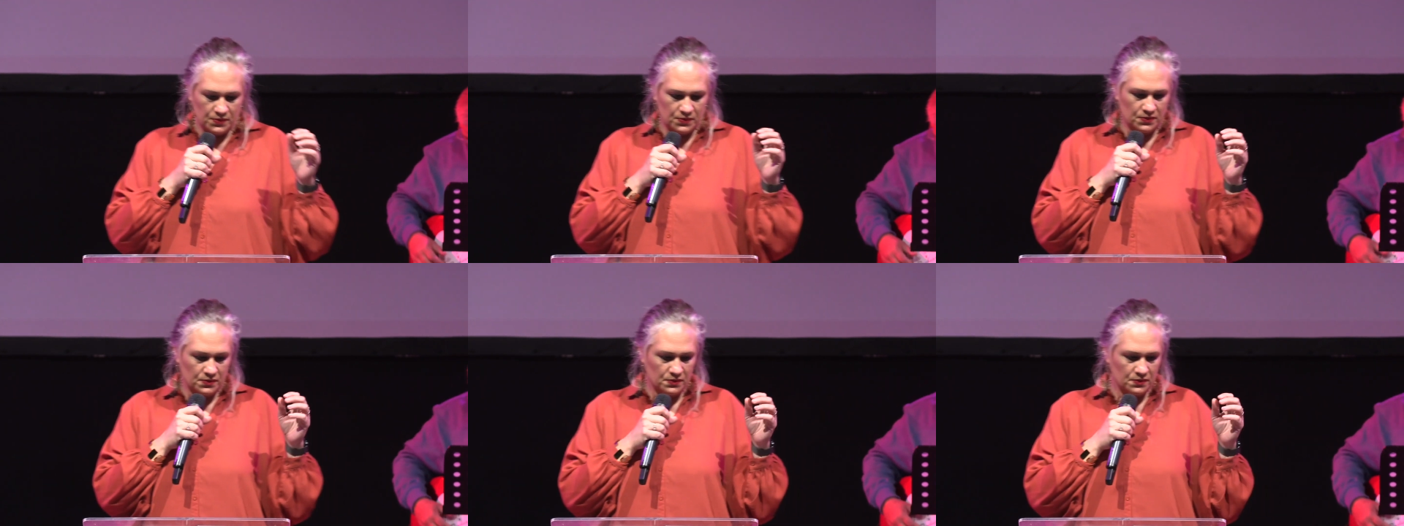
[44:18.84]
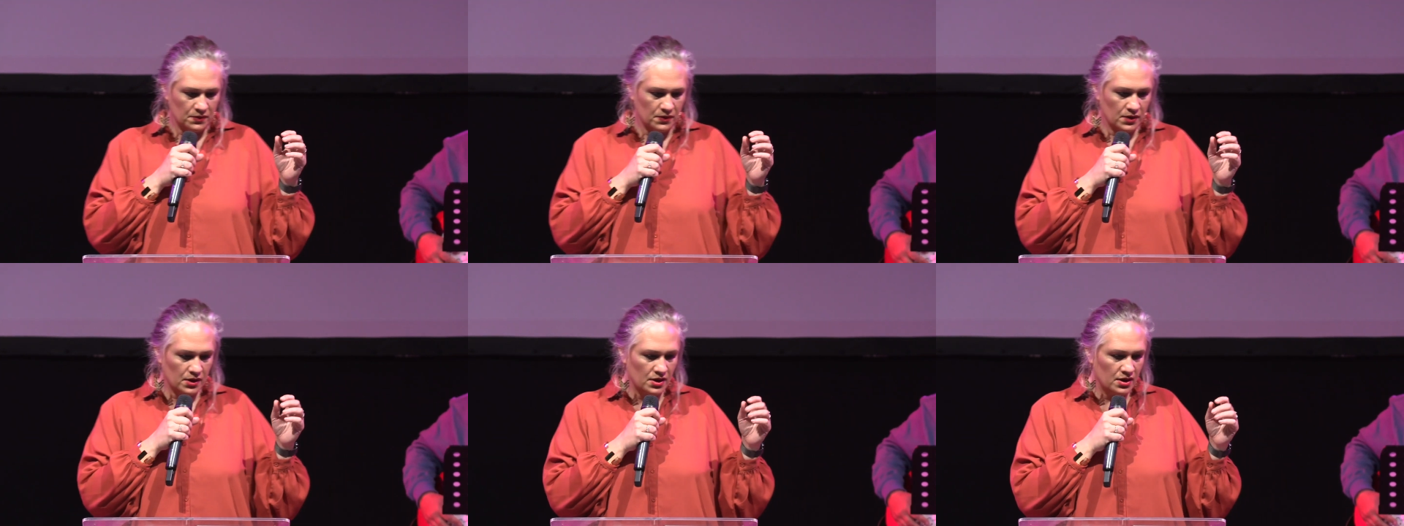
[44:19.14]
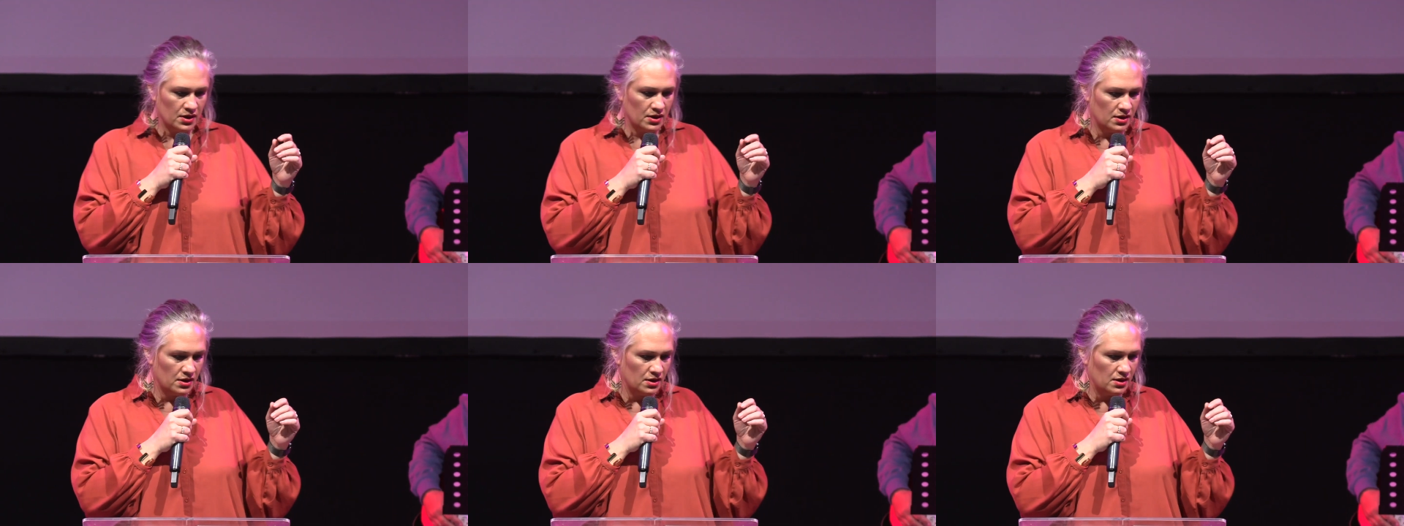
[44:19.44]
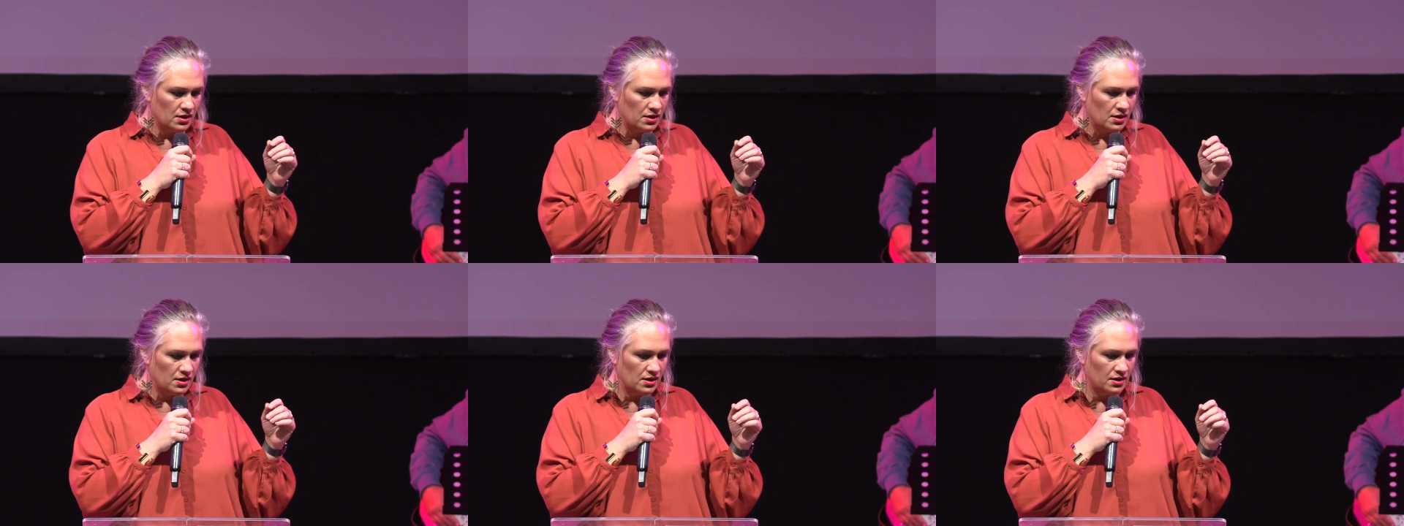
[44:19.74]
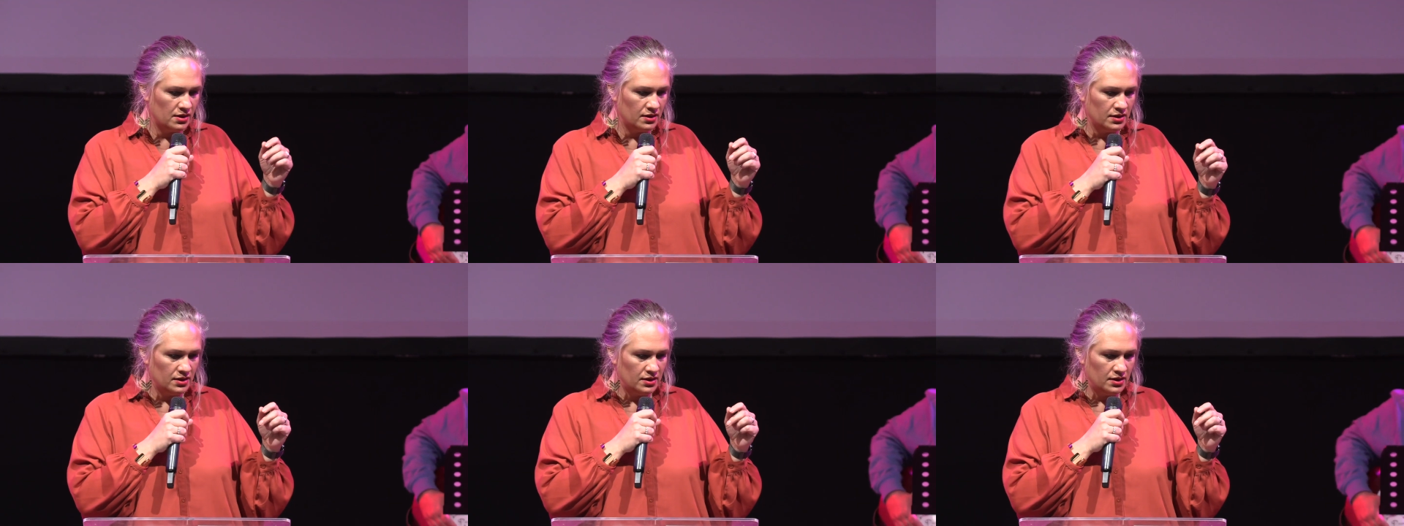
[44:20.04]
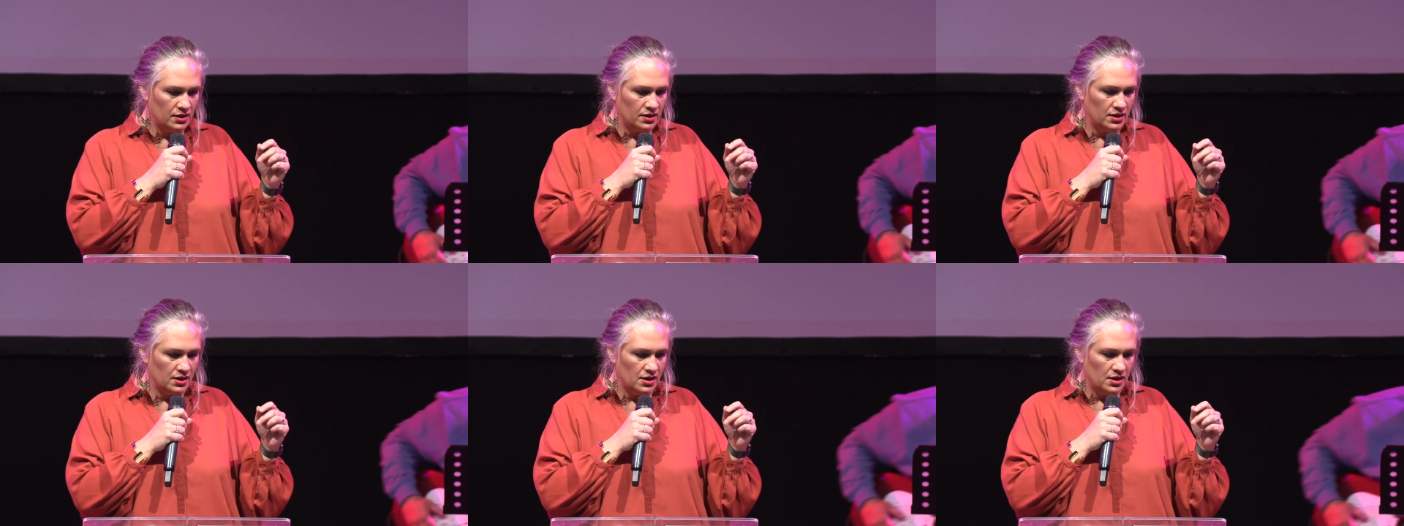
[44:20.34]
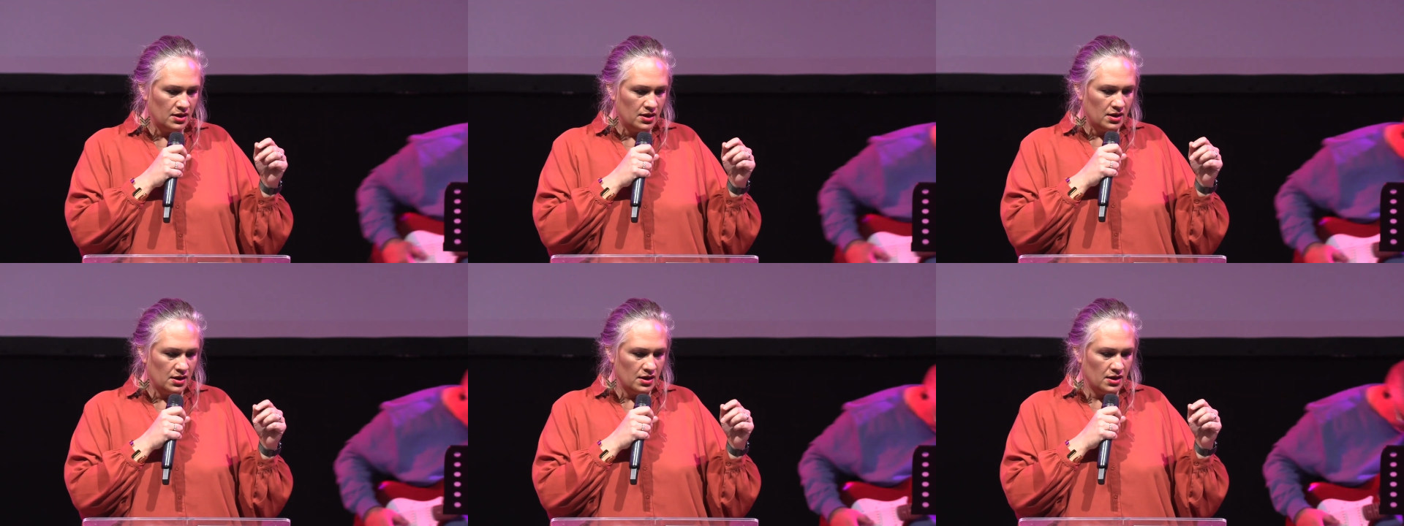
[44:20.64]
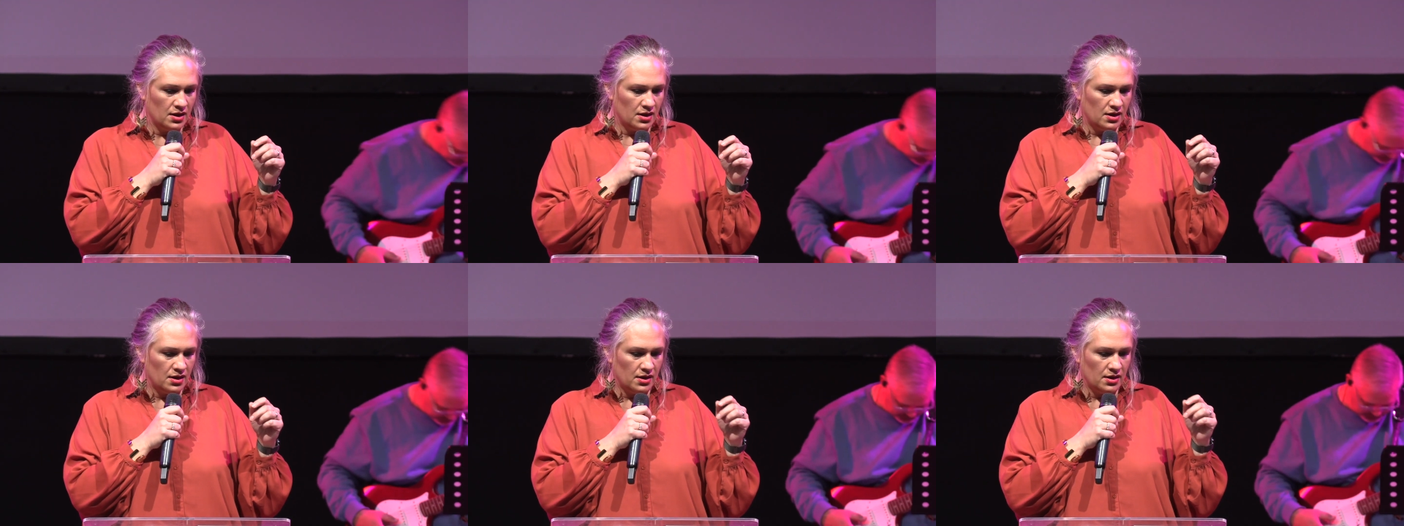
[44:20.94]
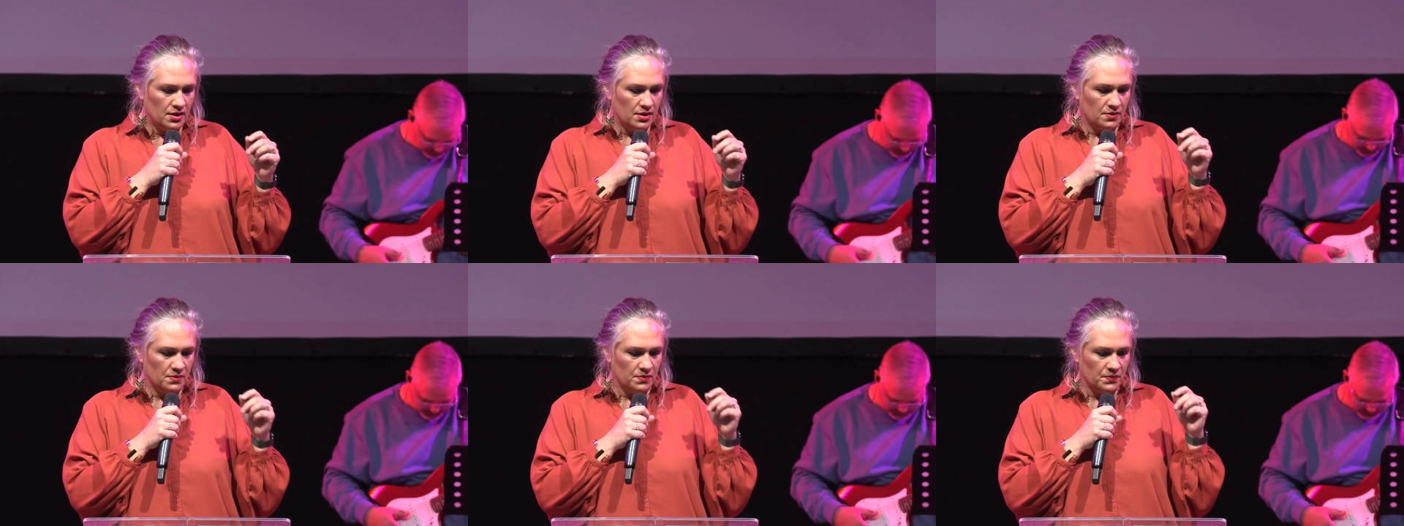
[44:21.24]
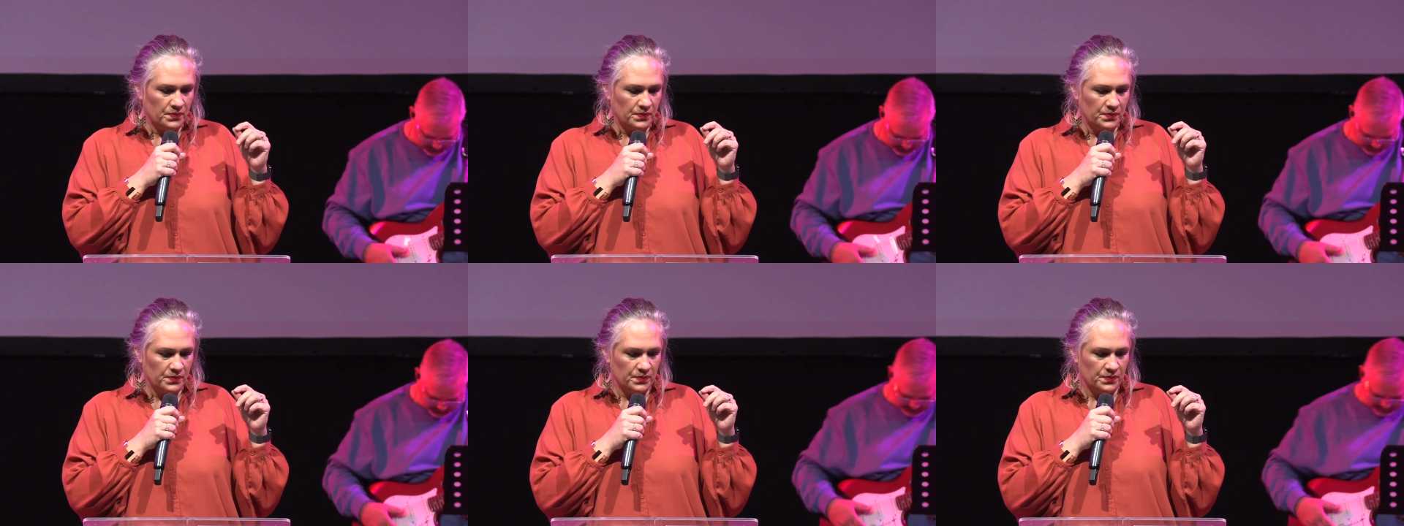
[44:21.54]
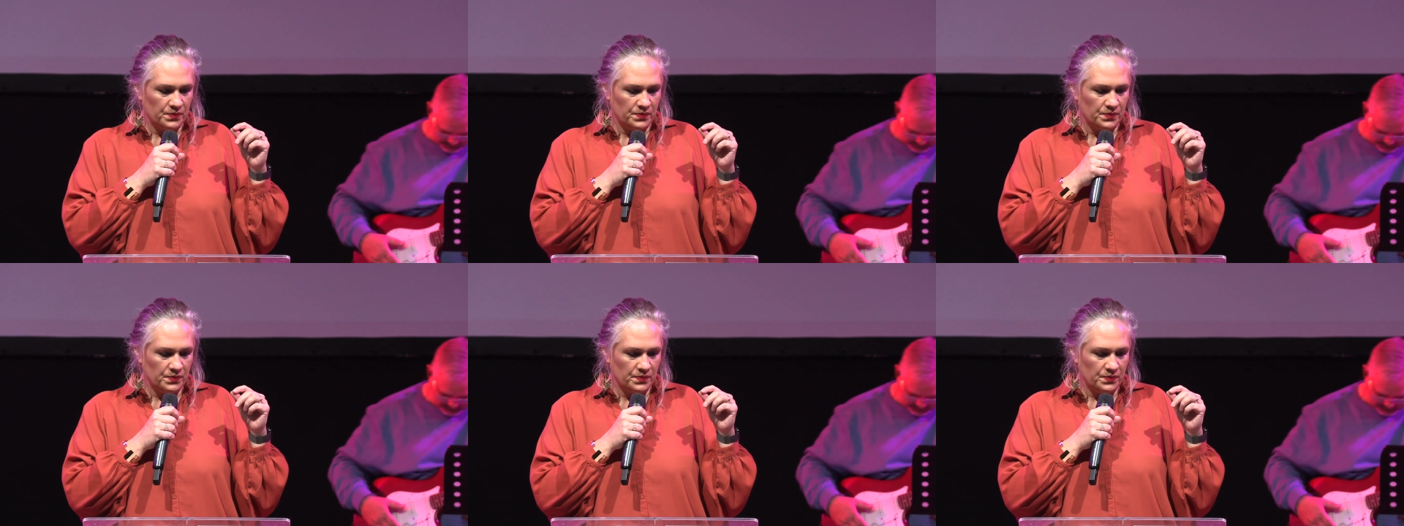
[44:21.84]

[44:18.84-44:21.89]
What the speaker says: No one is speaking in this clip.